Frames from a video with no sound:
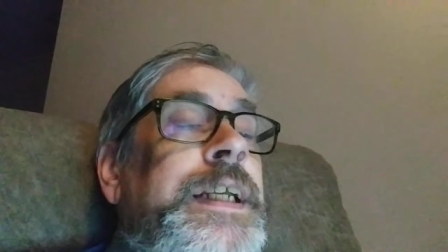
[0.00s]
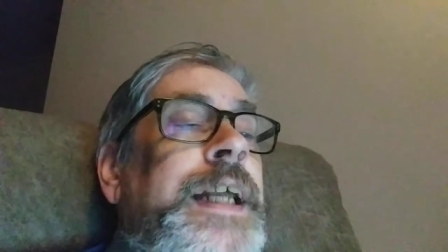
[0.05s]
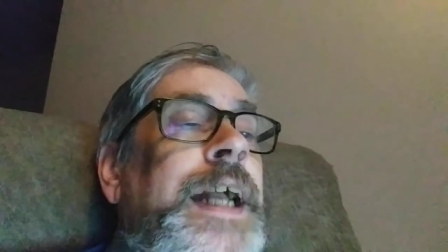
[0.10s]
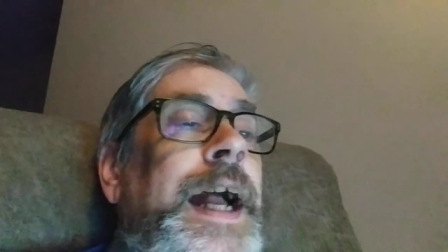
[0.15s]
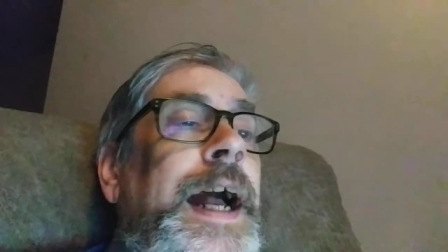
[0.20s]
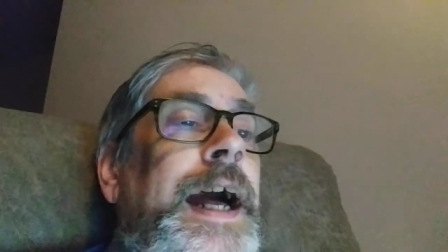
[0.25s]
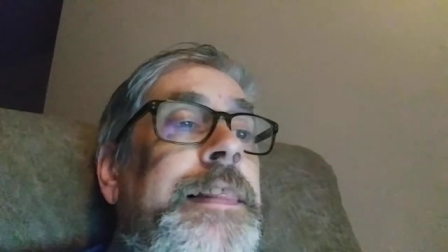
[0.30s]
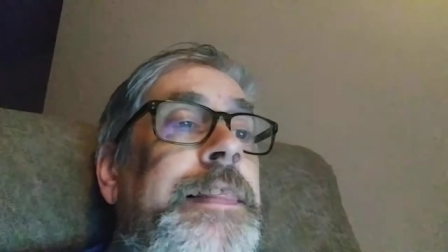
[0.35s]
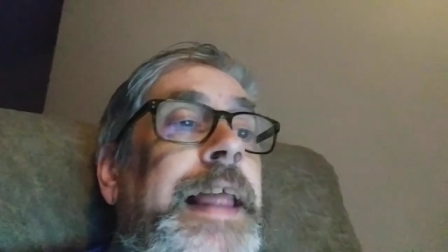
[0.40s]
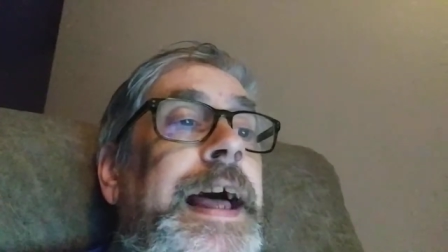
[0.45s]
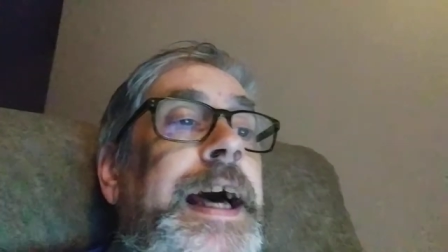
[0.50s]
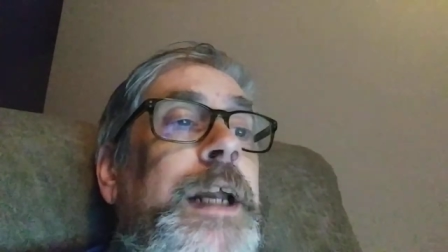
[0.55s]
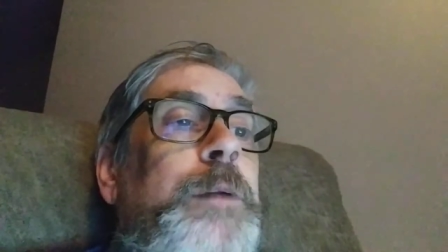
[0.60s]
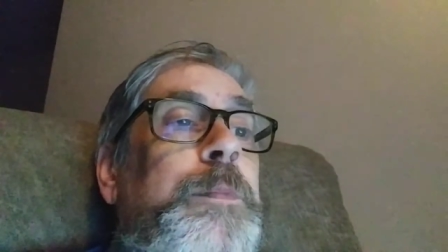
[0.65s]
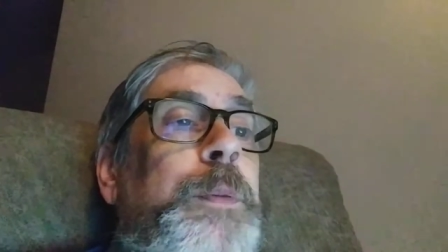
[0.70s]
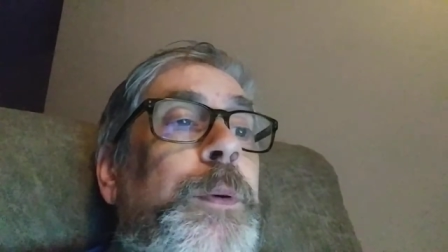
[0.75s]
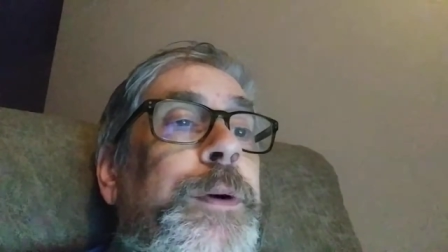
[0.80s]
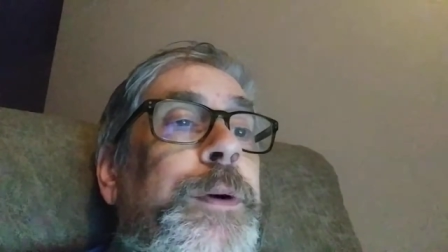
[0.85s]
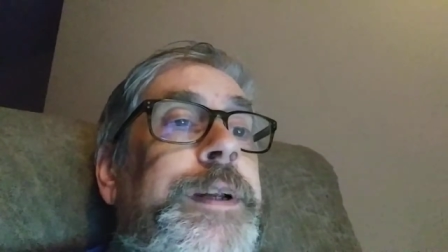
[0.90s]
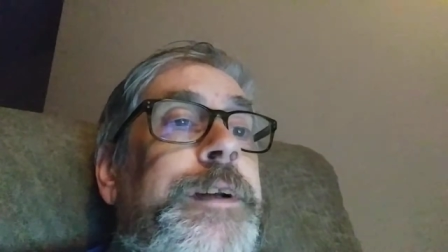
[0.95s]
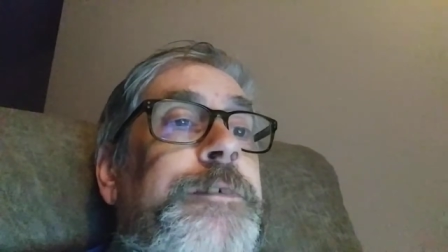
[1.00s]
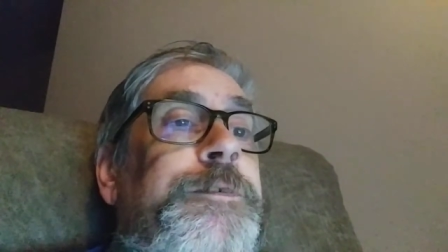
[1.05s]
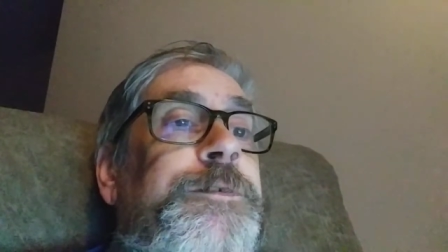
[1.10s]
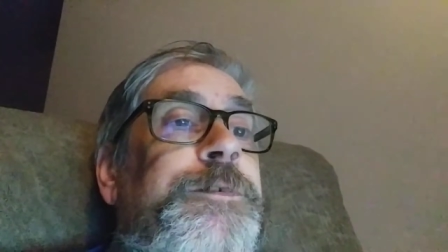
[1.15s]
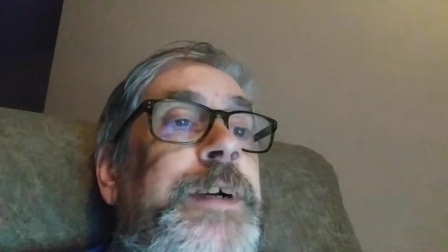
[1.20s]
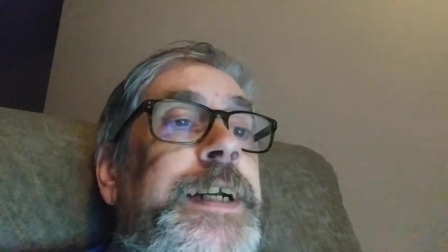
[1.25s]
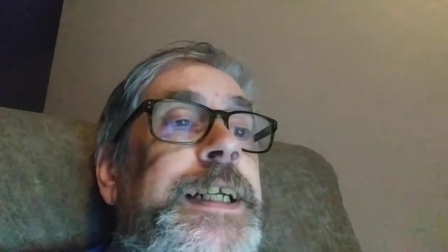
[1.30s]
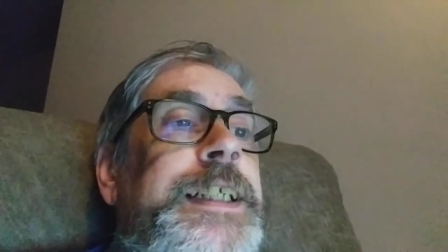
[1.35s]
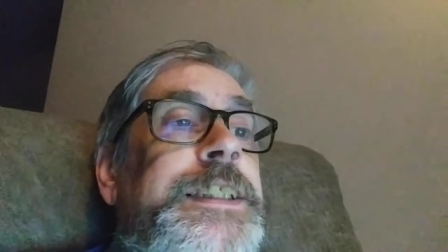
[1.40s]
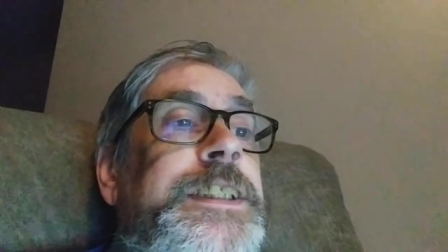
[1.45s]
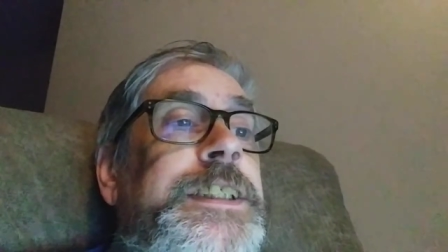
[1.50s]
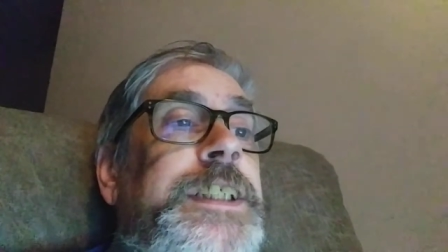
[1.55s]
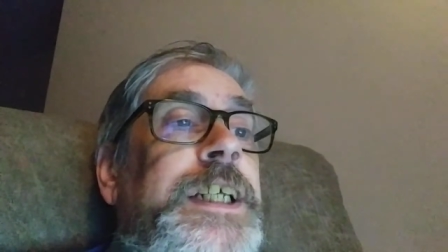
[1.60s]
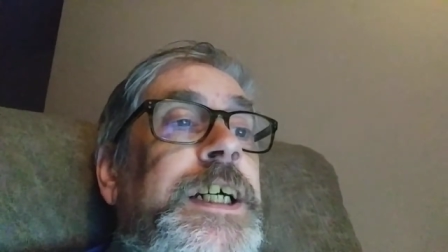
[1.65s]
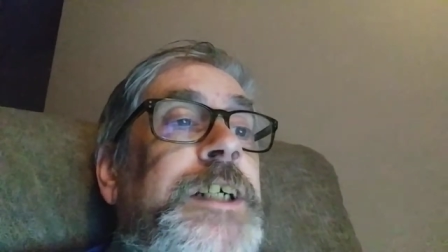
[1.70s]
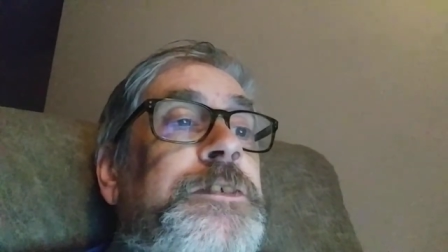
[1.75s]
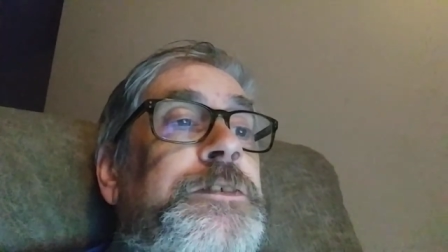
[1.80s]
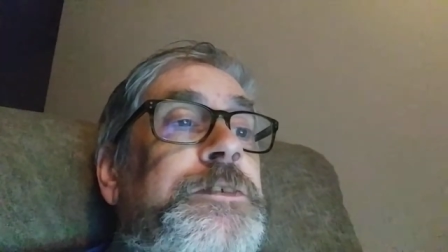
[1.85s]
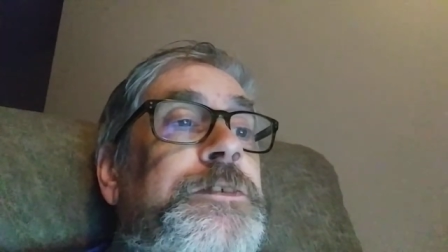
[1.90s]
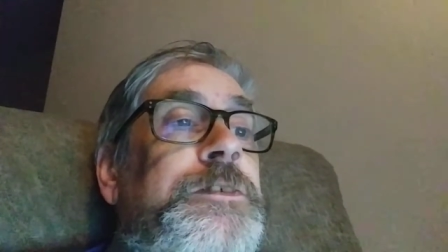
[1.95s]
A lot of Point of Grace
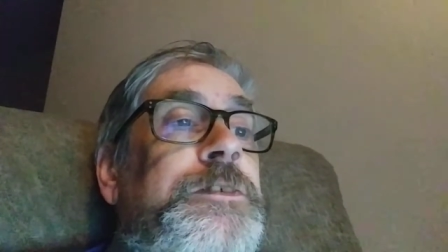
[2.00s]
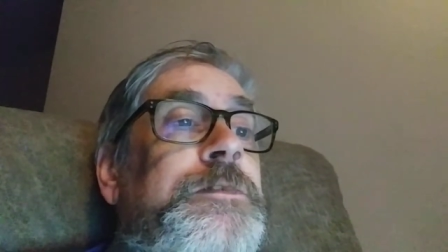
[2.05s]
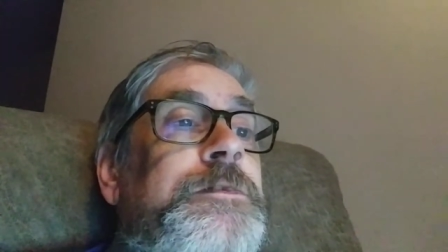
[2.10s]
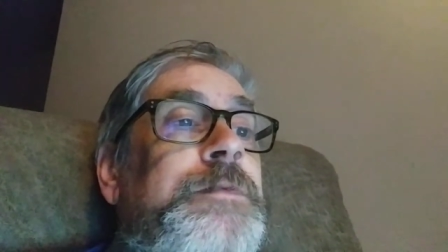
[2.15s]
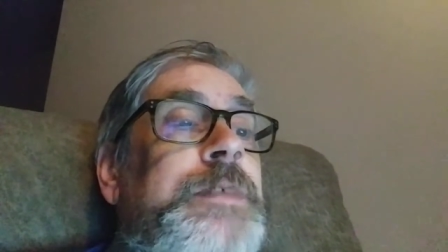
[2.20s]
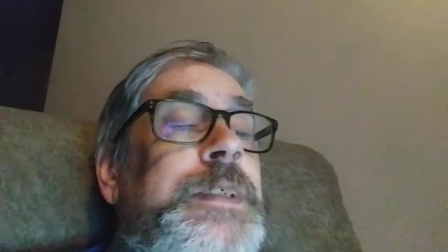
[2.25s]
stuff,